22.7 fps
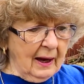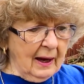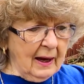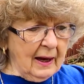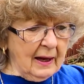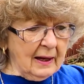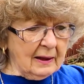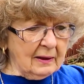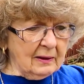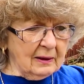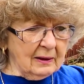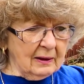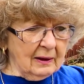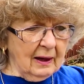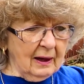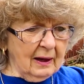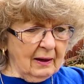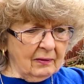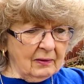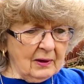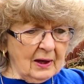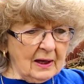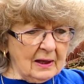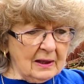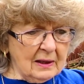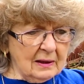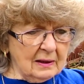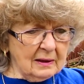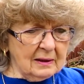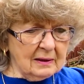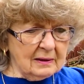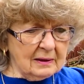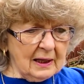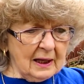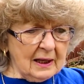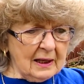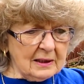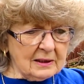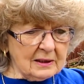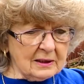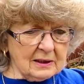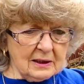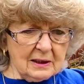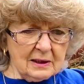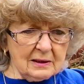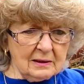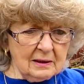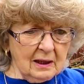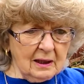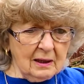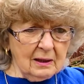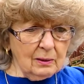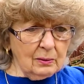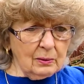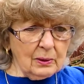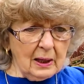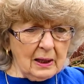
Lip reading: And they said no,